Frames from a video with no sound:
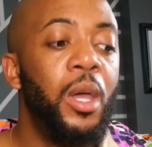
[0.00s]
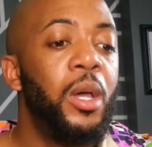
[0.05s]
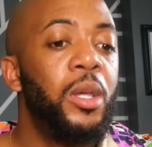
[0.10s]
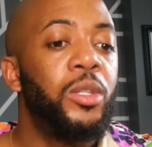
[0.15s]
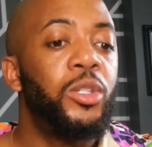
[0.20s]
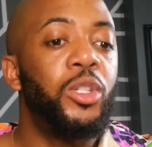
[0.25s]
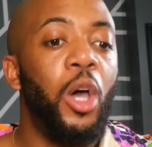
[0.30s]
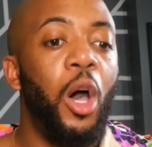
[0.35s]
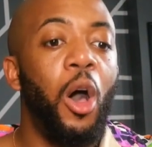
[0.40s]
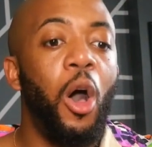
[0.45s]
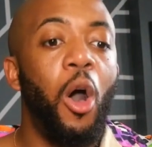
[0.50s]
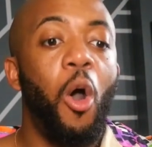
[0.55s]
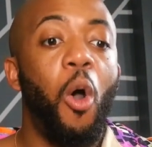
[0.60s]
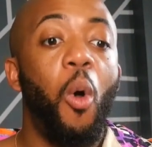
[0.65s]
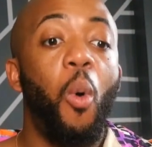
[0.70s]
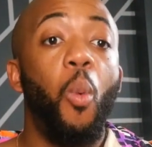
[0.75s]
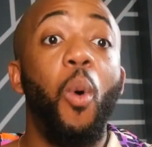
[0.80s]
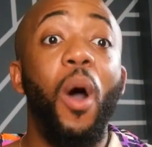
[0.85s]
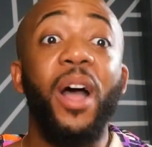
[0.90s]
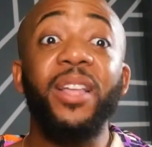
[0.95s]

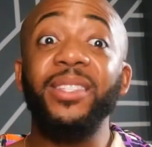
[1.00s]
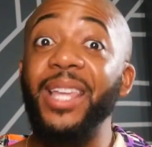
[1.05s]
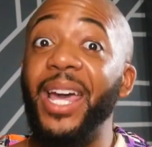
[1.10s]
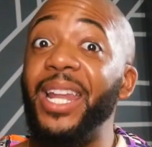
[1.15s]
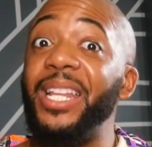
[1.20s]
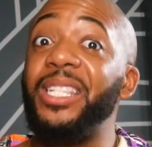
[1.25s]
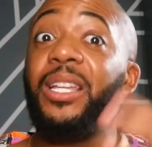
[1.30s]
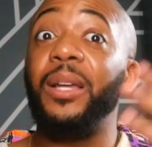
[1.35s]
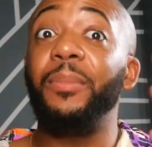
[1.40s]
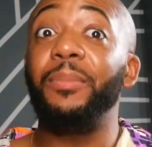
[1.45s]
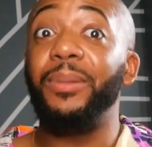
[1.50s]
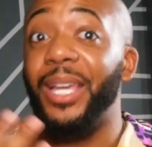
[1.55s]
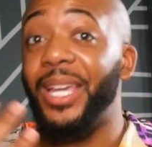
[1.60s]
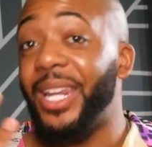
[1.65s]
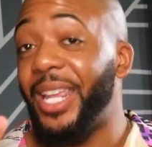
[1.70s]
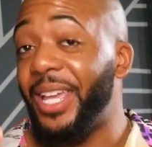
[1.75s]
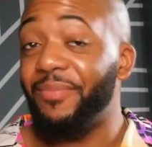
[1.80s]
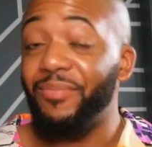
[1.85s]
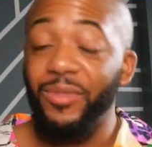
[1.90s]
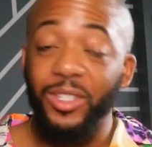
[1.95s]
So once that is
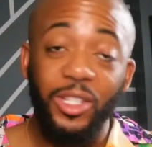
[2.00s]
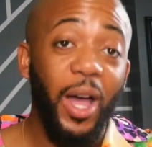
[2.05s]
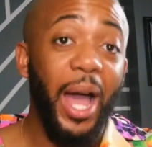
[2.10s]
completed,